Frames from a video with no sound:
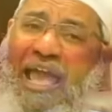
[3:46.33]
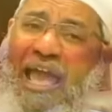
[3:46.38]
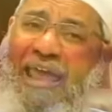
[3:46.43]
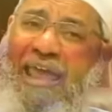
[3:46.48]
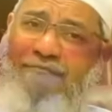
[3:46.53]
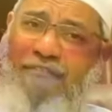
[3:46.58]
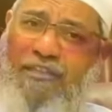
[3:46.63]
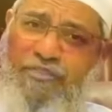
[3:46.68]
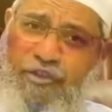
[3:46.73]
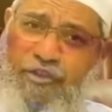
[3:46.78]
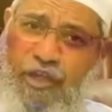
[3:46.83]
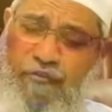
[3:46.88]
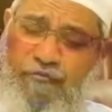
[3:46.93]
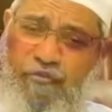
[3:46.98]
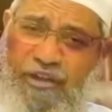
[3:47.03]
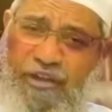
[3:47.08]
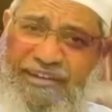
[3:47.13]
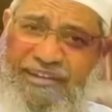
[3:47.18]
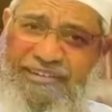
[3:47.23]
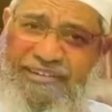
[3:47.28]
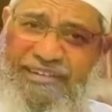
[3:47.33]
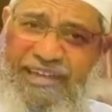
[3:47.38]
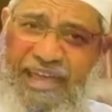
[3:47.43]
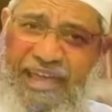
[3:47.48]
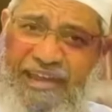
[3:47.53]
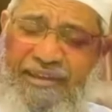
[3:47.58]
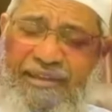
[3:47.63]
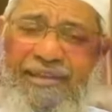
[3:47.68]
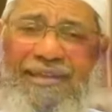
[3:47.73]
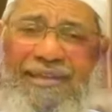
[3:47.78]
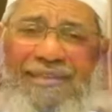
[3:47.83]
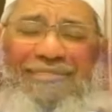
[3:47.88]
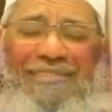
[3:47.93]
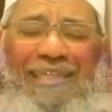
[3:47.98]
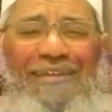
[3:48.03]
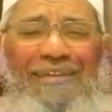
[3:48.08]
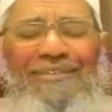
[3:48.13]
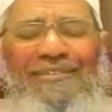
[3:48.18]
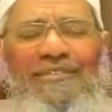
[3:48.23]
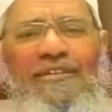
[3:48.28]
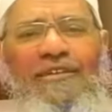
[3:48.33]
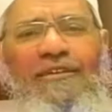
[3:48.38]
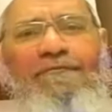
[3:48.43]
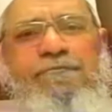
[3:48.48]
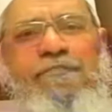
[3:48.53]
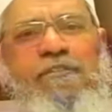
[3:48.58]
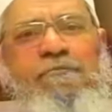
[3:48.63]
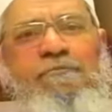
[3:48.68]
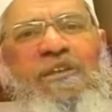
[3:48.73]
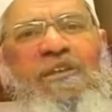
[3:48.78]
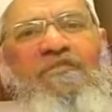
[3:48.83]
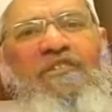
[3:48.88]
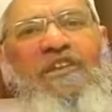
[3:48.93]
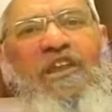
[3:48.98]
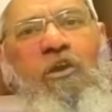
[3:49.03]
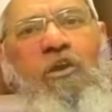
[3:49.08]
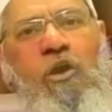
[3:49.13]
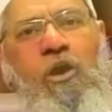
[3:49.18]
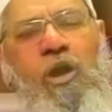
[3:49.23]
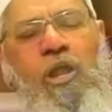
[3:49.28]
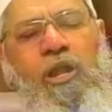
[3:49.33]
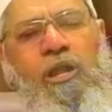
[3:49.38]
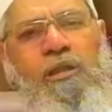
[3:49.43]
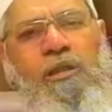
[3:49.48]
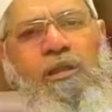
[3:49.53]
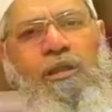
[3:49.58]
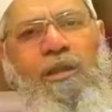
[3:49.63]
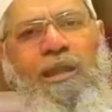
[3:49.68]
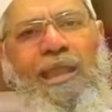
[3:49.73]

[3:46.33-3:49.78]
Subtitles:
And one thing you have to understand, that there's a difference between a call